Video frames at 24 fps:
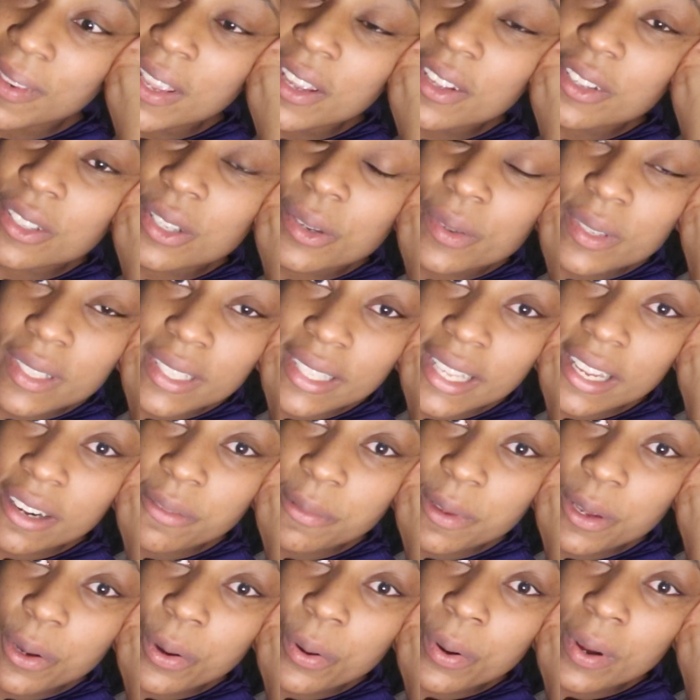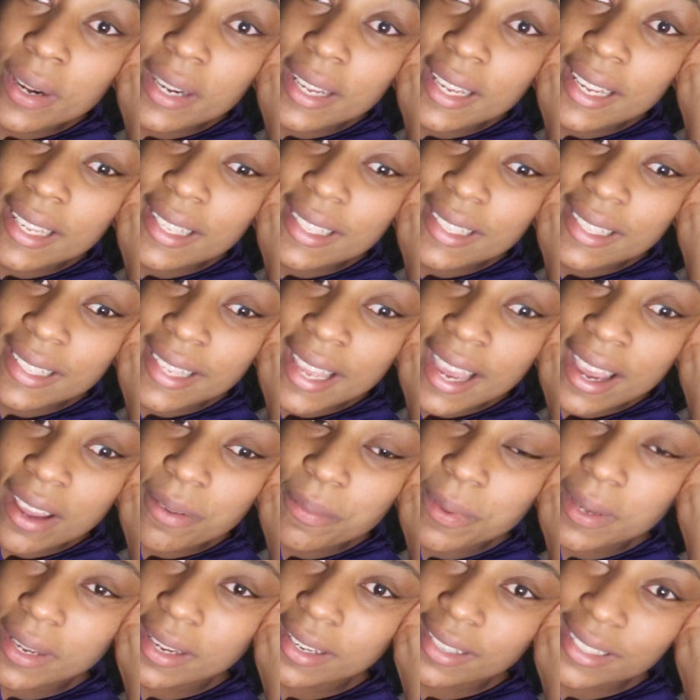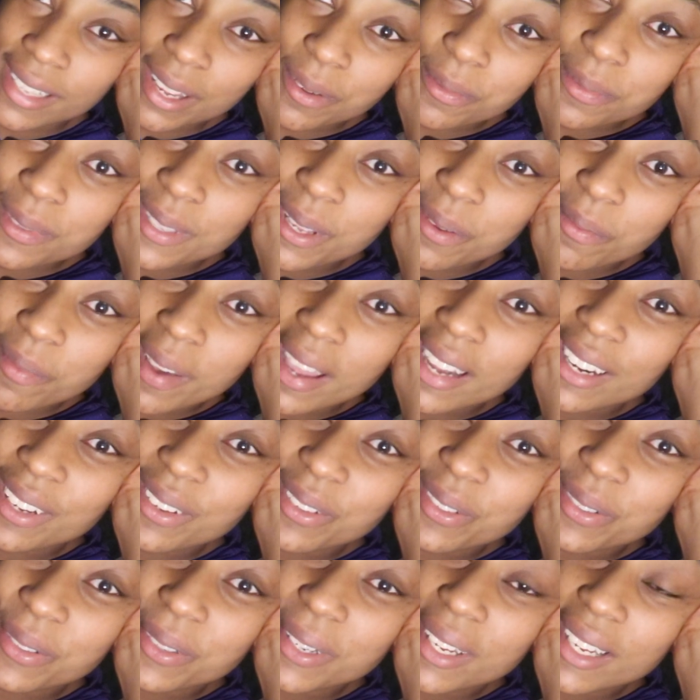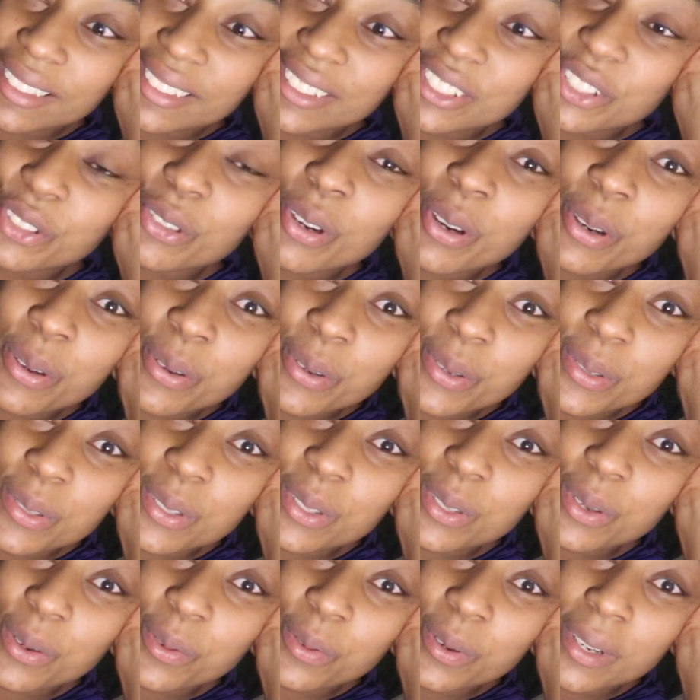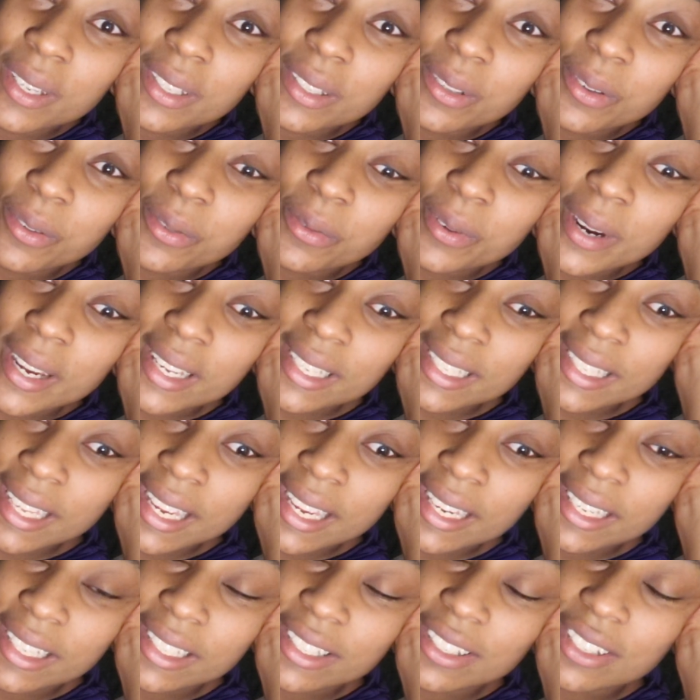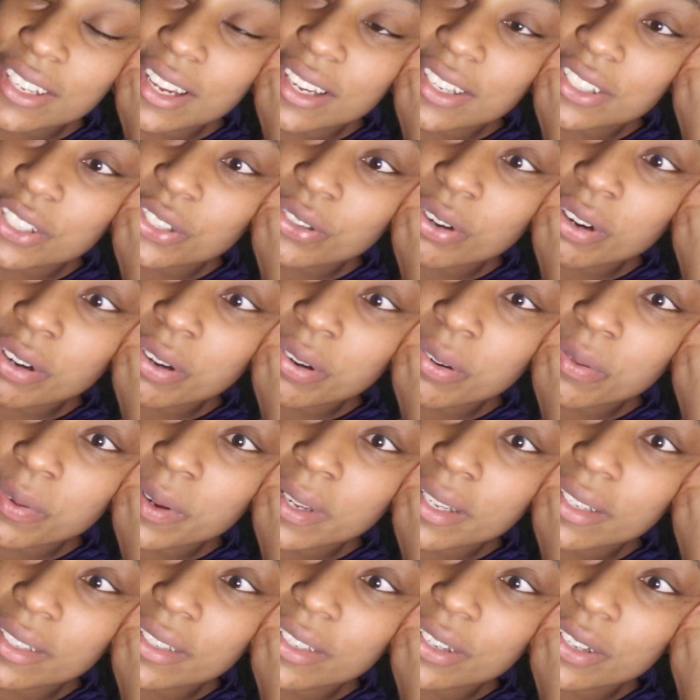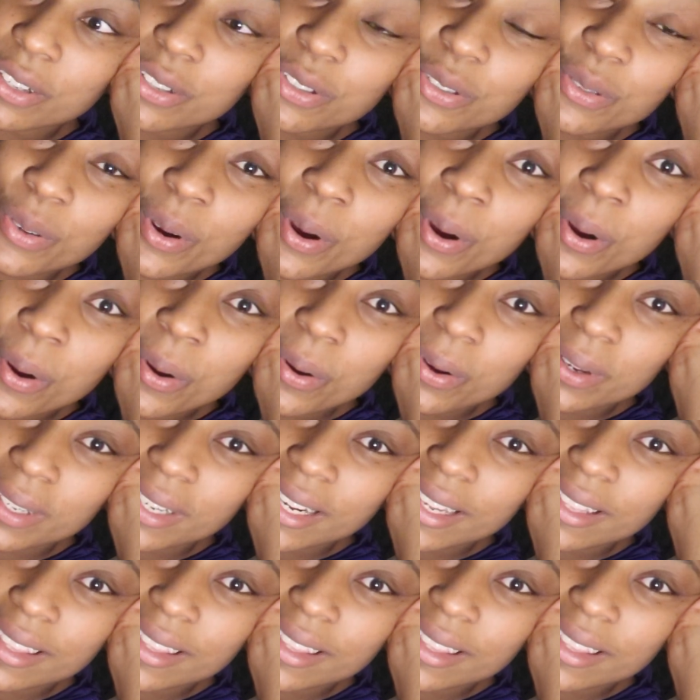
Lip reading: So instead of me going against that, because I'm somebody who struggles with resting and struggle with control, and I